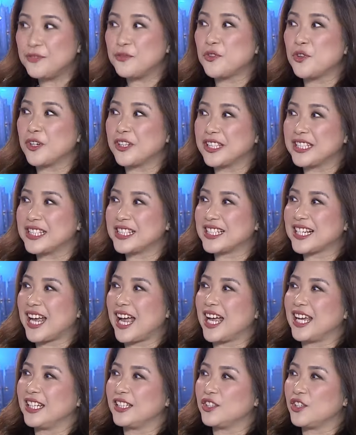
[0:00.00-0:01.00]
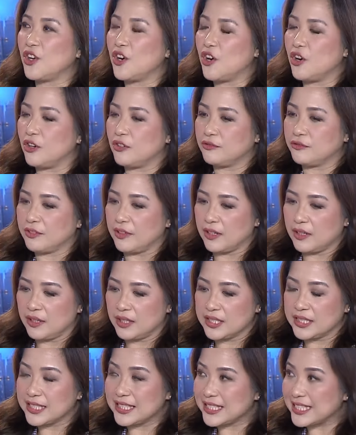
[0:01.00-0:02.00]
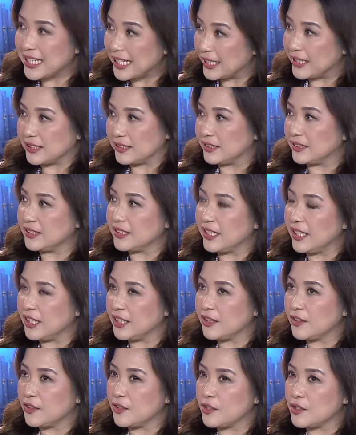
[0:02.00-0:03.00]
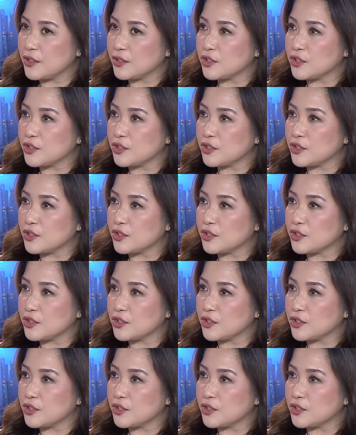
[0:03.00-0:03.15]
for this kind of skill in the